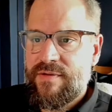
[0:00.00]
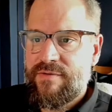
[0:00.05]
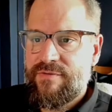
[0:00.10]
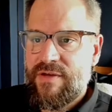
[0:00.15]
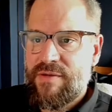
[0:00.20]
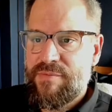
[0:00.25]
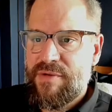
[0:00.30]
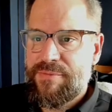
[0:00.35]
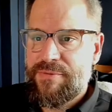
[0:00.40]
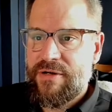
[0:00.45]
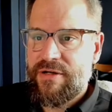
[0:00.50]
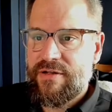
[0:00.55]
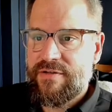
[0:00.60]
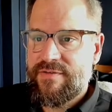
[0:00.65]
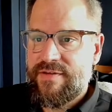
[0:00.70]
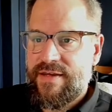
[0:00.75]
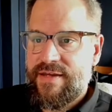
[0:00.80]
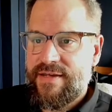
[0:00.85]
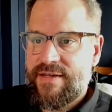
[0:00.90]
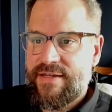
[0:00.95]
I've got my product
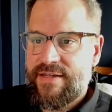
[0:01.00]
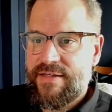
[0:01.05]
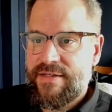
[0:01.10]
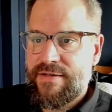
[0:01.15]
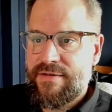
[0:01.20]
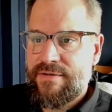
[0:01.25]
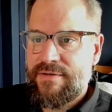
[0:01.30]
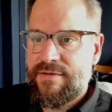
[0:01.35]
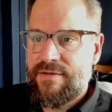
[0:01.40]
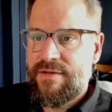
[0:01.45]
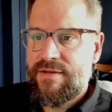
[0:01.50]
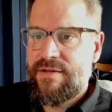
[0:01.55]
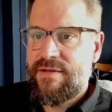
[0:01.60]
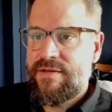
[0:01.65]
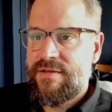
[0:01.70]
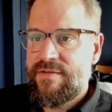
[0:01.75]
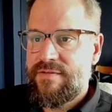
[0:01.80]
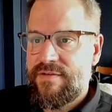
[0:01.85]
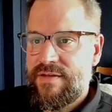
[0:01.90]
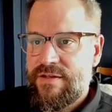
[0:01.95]
tag in,
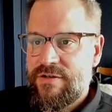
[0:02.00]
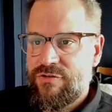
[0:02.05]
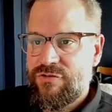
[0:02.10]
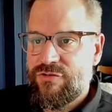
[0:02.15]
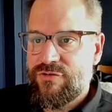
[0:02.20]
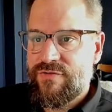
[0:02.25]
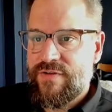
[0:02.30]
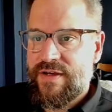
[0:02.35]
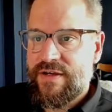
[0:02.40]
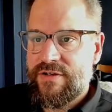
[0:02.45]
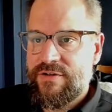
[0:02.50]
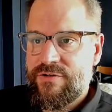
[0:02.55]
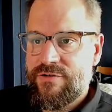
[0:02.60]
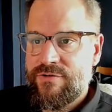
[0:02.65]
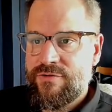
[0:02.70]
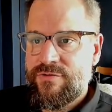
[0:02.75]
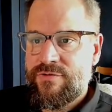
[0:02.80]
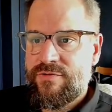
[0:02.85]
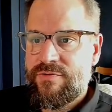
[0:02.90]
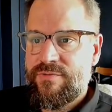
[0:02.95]
integer
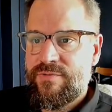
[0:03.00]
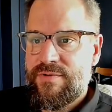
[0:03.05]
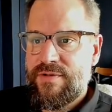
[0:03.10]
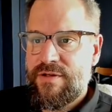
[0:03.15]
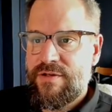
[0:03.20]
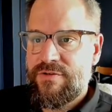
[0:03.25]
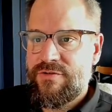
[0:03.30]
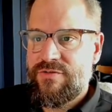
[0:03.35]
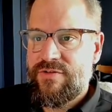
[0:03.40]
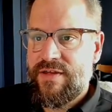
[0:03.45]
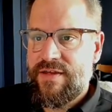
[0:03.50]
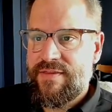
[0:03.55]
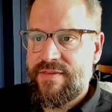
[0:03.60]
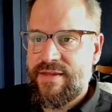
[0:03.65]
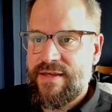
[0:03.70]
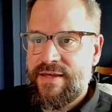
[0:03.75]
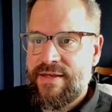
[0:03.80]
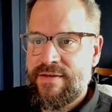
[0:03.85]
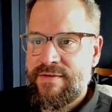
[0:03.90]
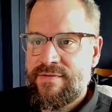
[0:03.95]
values, we understand
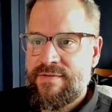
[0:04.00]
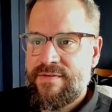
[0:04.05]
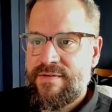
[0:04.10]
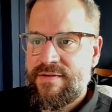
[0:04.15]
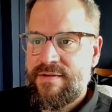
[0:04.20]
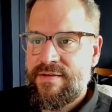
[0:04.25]
that.